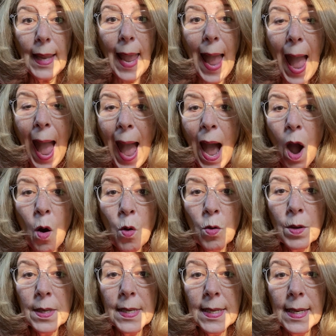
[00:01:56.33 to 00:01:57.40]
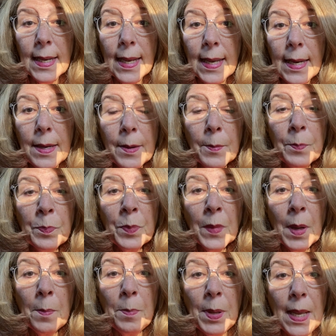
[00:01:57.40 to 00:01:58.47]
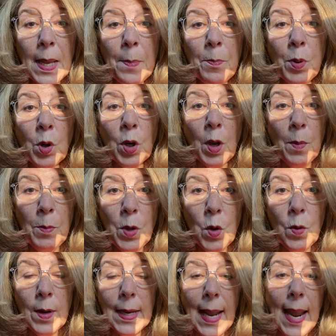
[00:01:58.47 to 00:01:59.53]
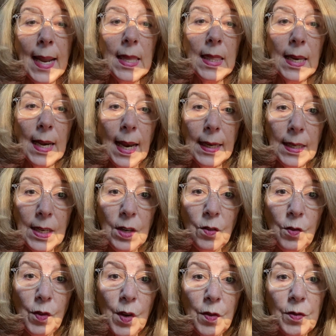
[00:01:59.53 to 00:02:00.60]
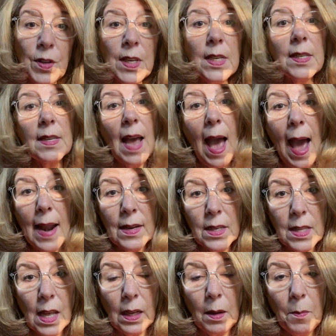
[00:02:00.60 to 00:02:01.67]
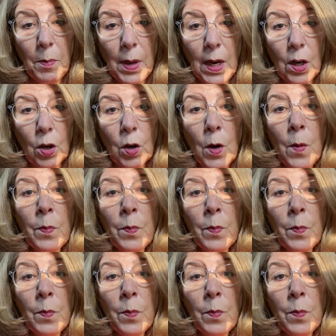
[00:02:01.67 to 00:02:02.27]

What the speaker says: how did people communicate in the 1950s? How does that compare